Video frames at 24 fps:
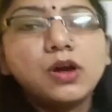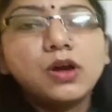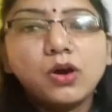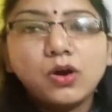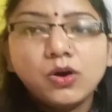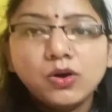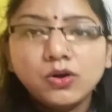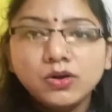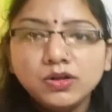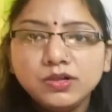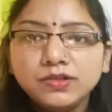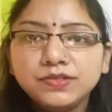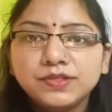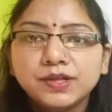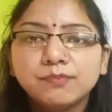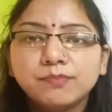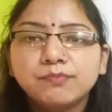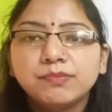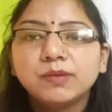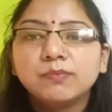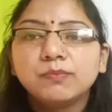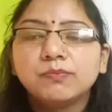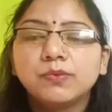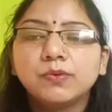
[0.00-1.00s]
all the
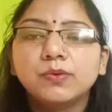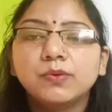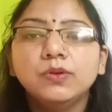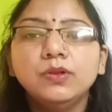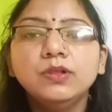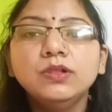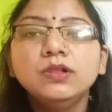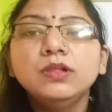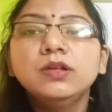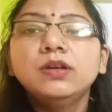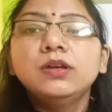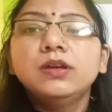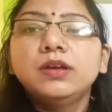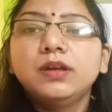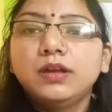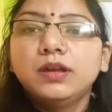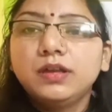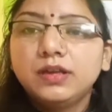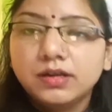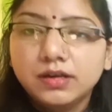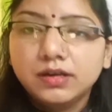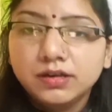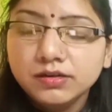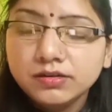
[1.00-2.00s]
people in
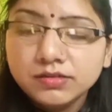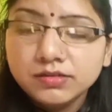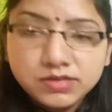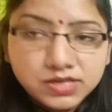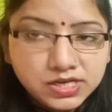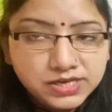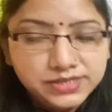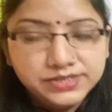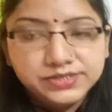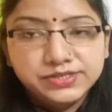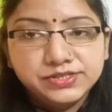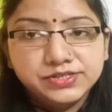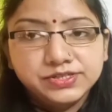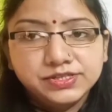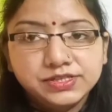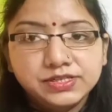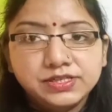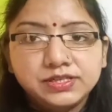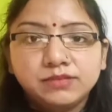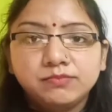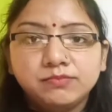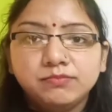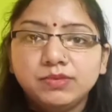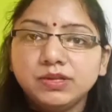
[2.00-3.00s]
a
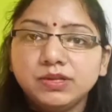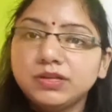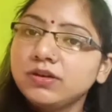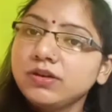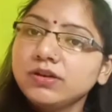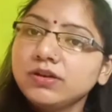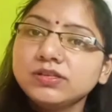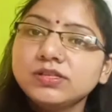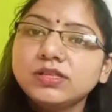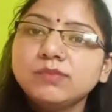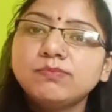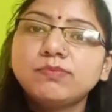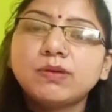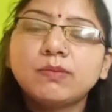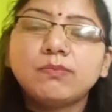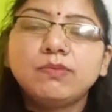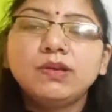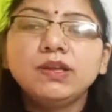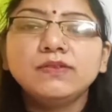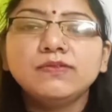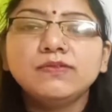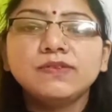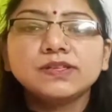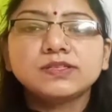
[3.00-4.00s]
country, because the
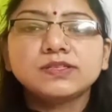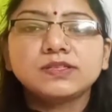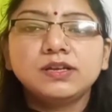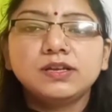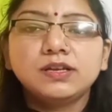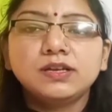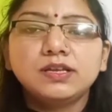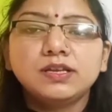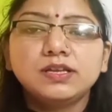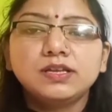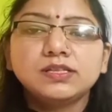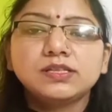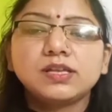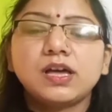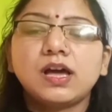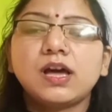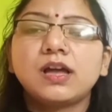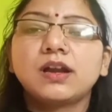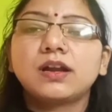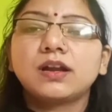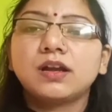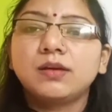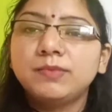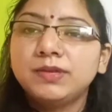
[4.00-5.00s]
public facilities
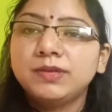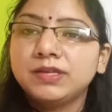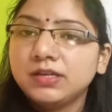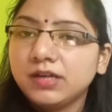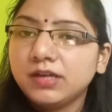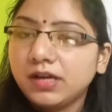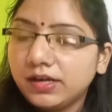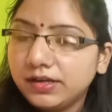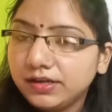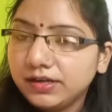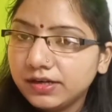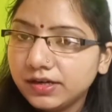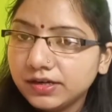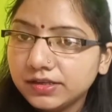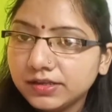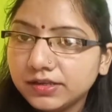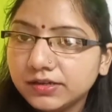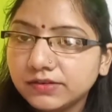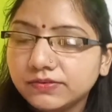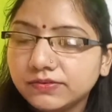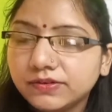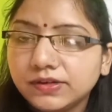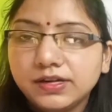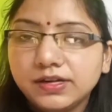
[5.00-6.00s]
are coming under the
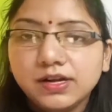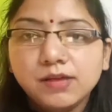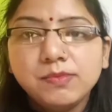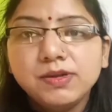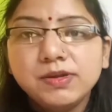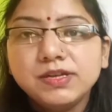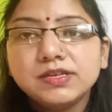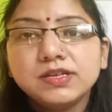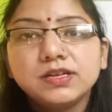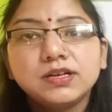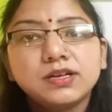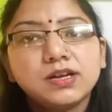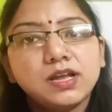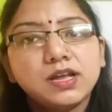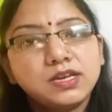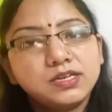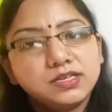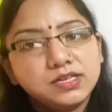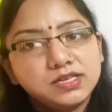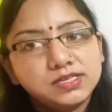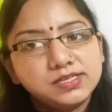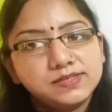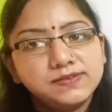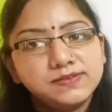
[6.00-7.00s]
fundamental right
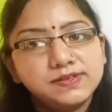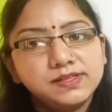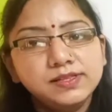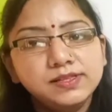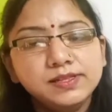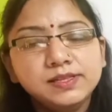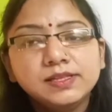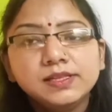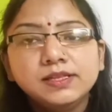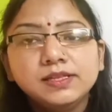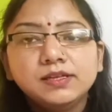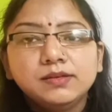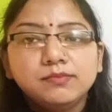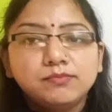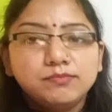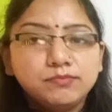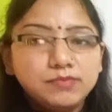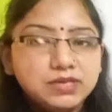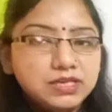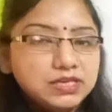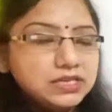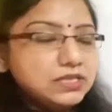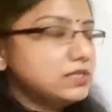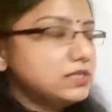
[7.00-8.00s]
as well.
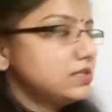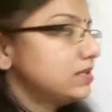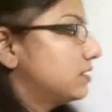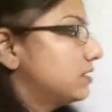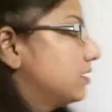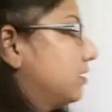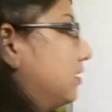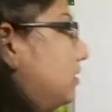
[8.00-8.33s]
Means